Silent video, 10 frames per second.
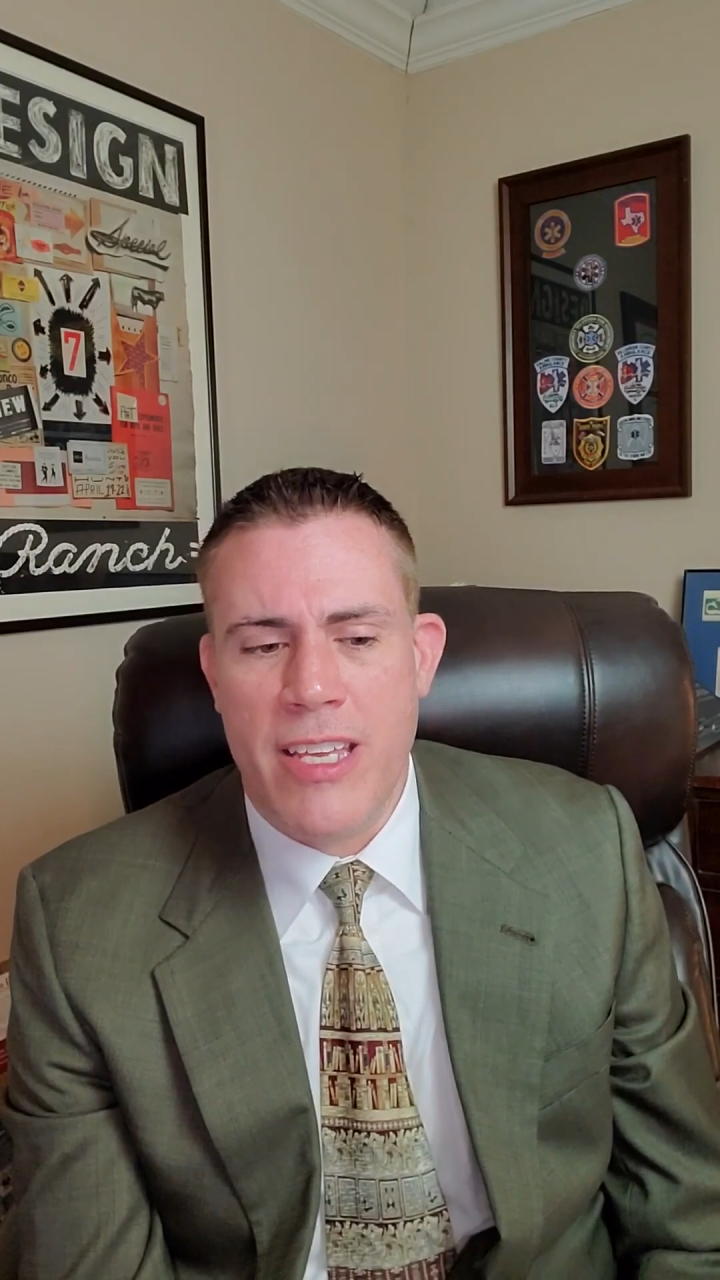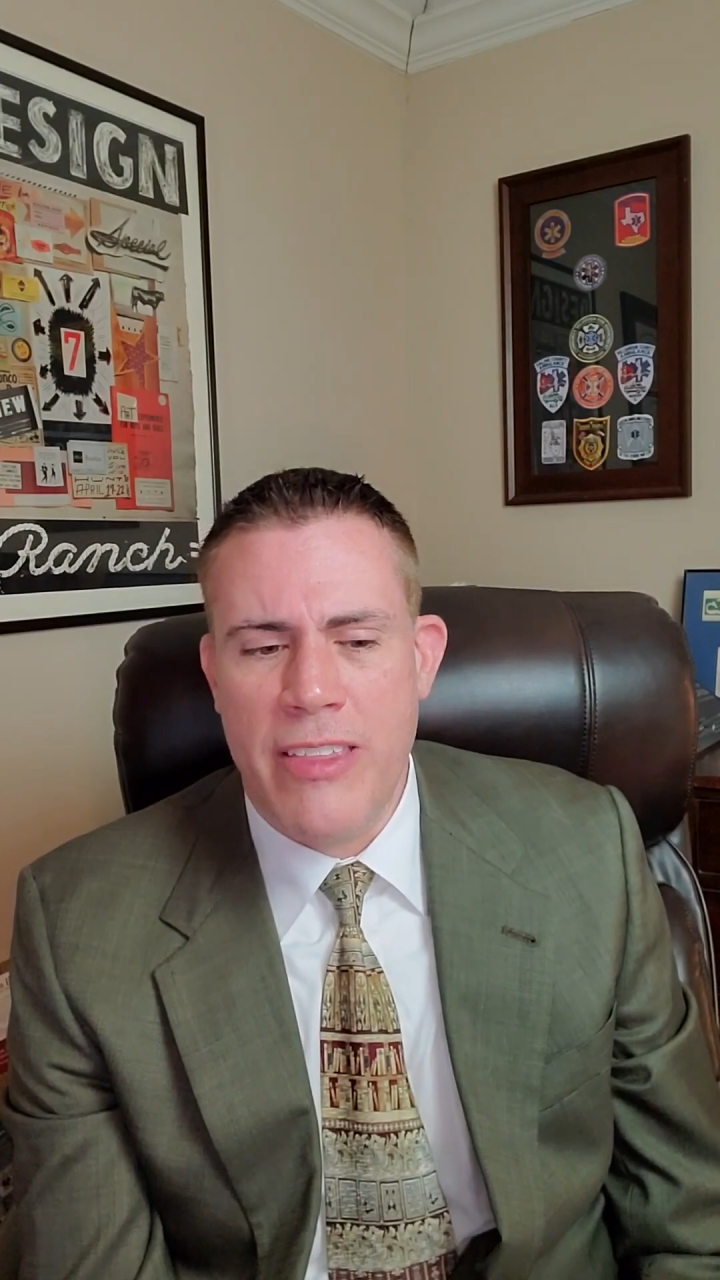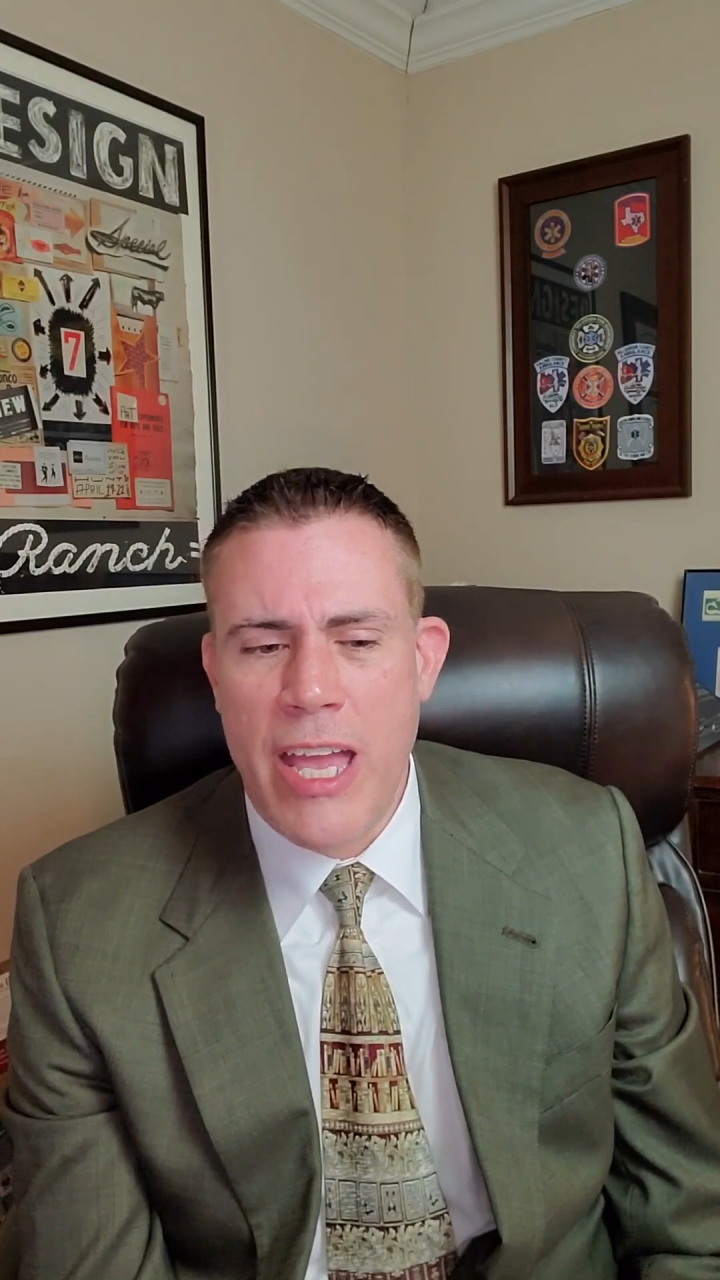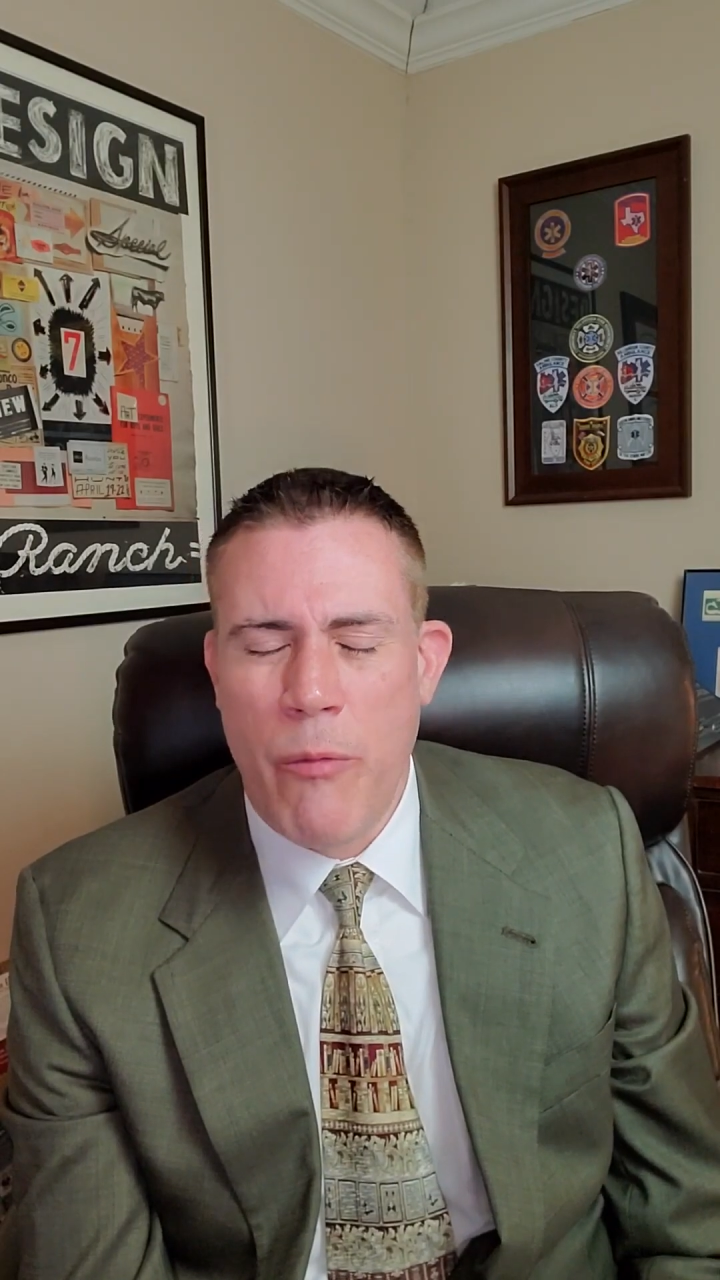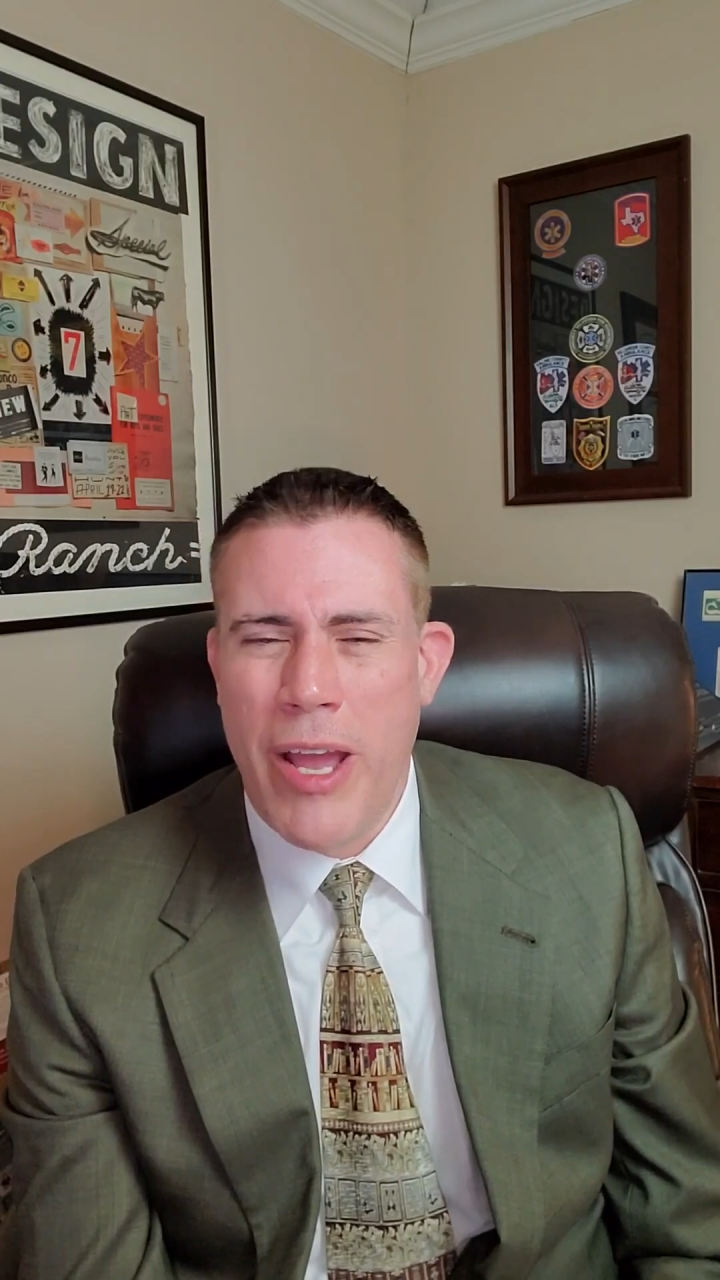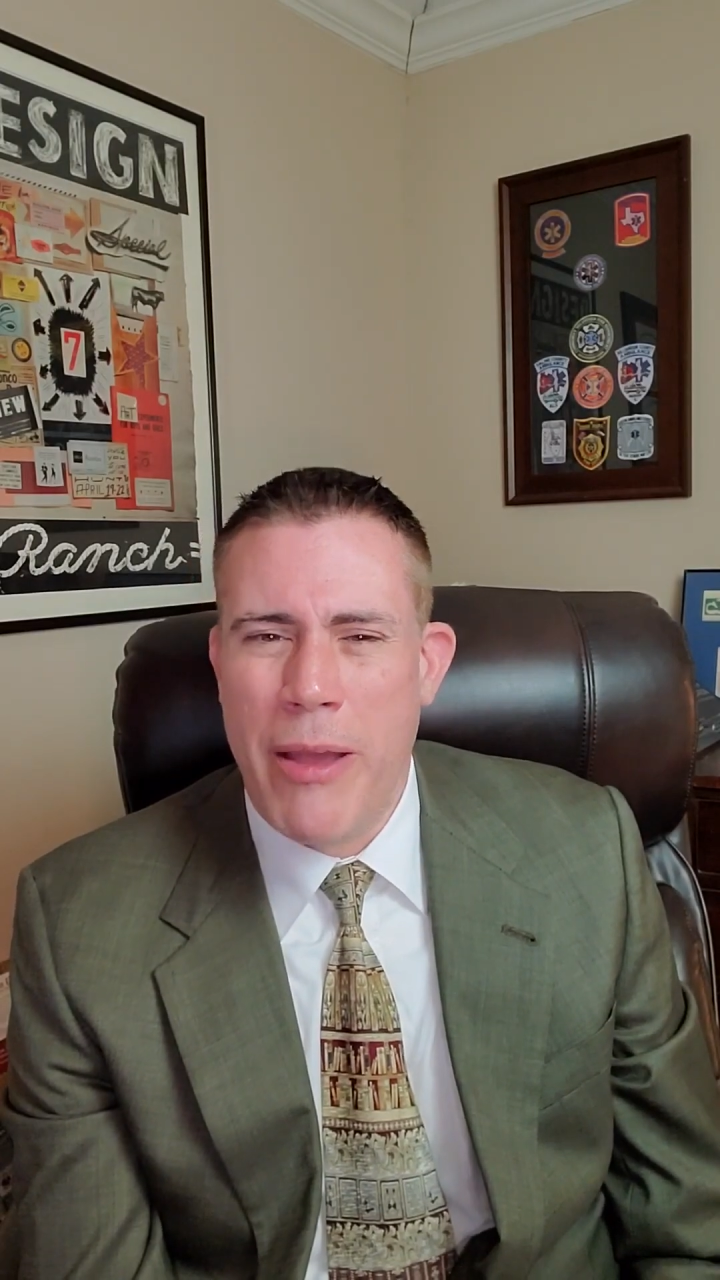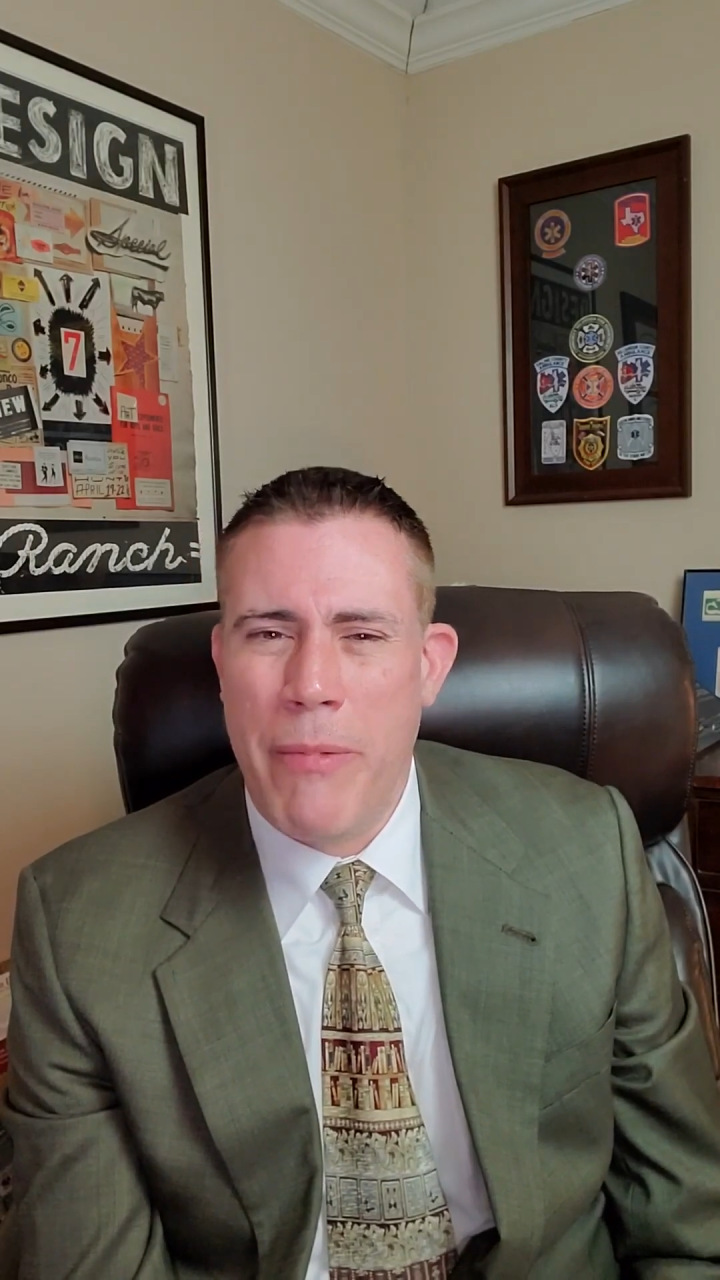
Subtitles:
done that way,